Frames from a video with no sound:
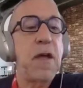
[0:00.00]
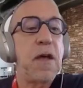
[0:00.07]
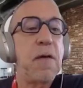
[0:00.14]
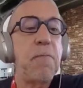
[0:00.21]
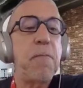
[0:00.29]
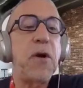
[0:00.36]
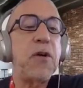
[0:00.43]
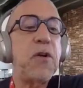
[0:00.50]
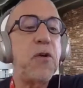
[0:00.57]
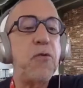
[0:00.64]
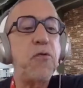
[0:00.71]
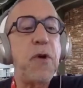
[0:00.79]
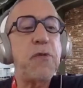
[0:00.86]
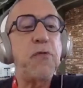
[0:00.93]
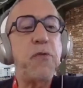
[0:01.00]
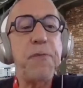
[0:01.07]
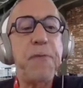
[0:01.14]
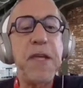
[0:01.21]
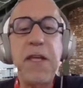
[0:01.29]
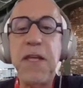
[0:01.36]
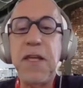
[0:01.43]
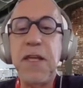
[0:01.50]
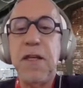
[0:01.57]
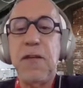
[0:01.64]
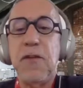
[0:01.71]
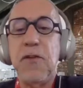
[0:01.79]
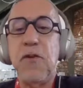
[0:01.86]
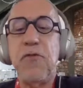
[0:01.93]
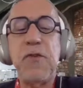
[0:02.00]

Marco, what would be your